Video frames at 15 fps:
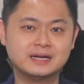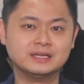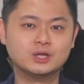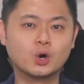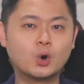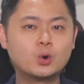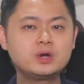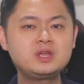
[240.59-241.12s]
The
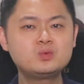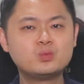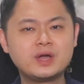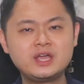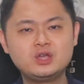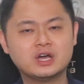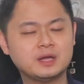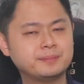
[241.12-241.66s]
only
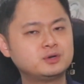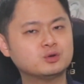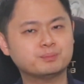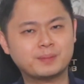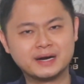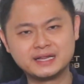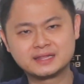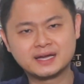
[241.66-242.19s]
way you're able to
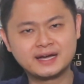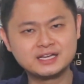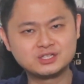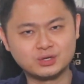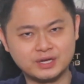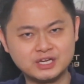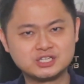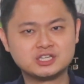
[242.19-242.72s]
monetize
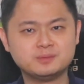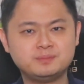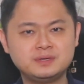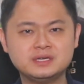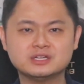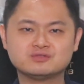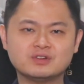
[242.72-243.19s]
your HDB is